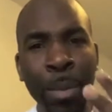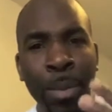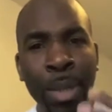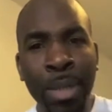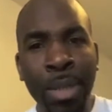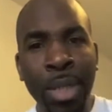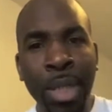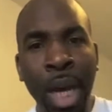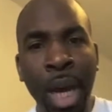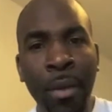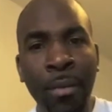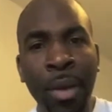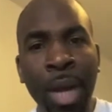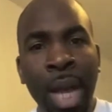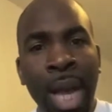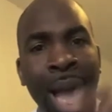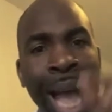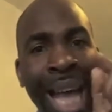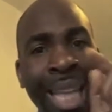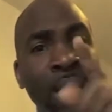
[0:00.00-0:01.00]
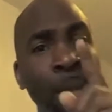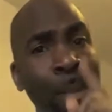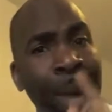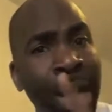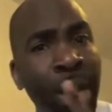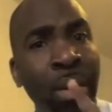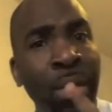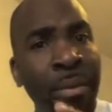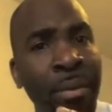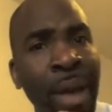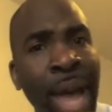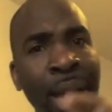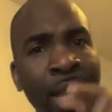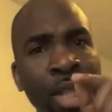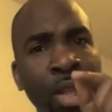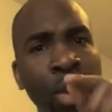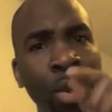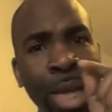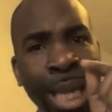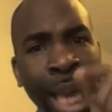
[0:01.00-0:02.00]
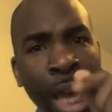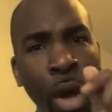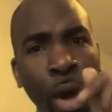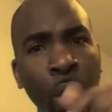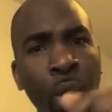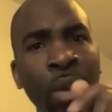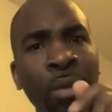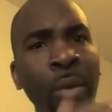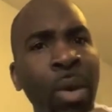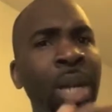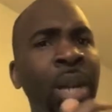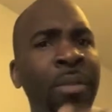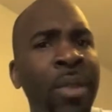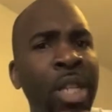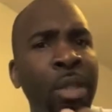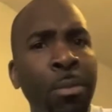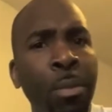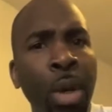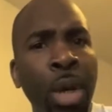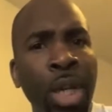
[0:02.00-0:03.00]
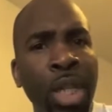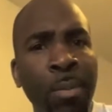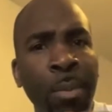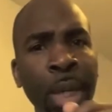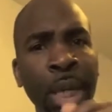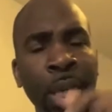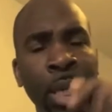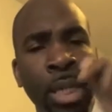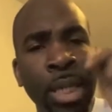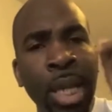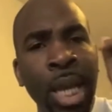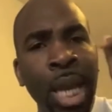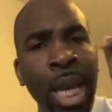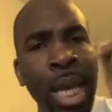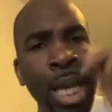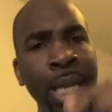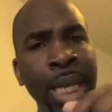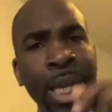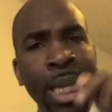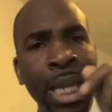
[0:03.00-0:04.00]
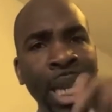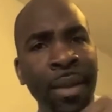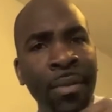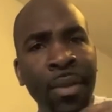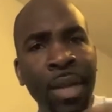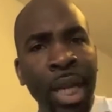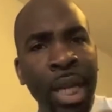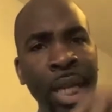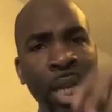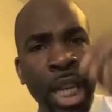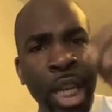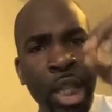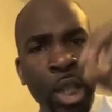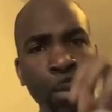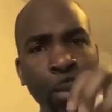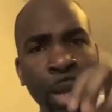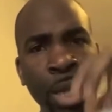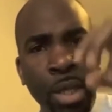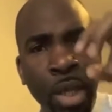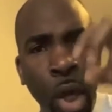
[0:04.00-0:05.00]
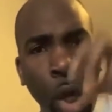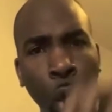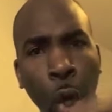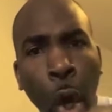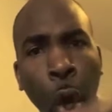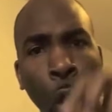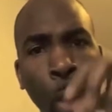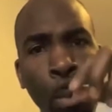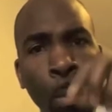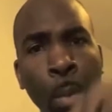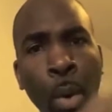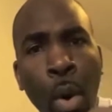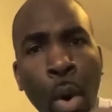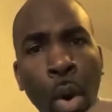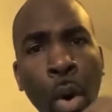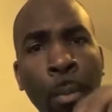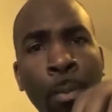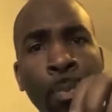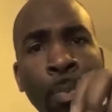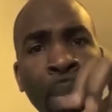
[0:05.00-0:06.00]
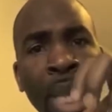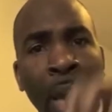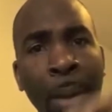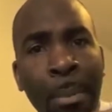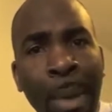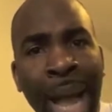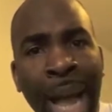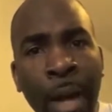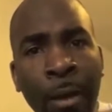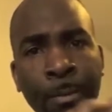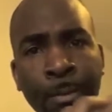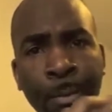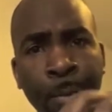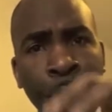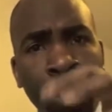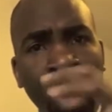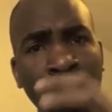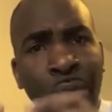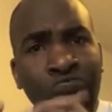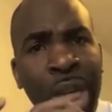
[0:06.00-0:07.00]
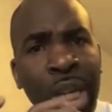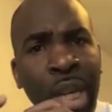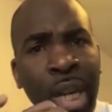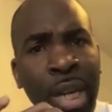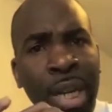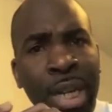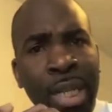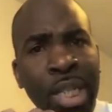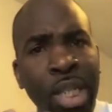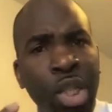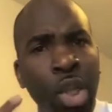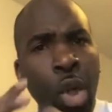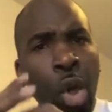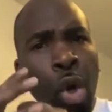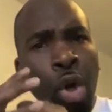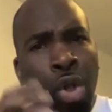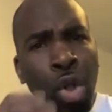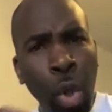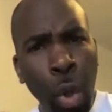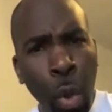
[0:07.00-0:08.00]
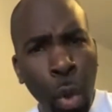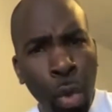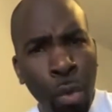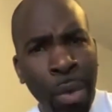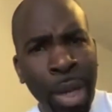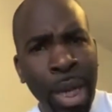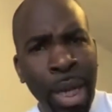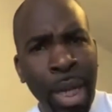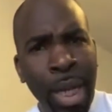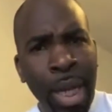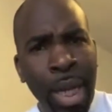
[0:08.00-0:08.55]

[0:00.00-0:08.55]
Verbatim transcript: and stuff. As a matter of fact, you know, get hold of one of his books because he definitely explains a lot more about really connecting to God's glory